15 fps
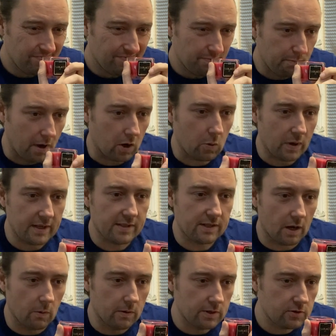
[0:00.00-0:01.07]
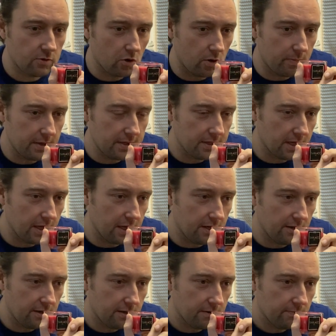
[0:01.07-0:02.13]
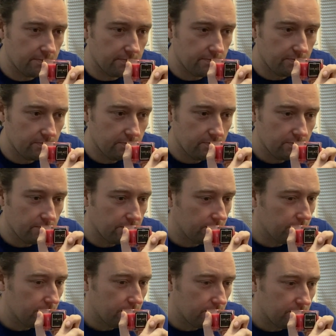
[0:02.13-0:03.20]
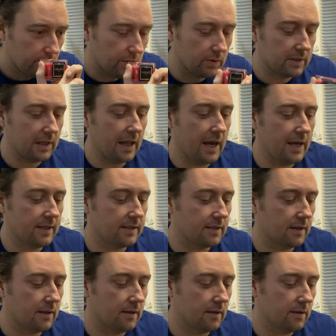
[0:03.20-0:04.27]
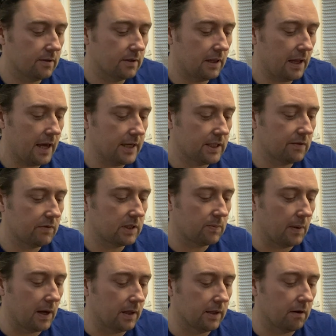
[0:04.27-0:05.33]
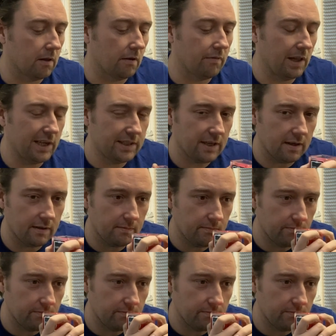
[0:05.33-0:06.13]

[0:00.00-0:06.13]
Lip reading: But quite sour strawberries again. There's less of a smell now that I've lit it.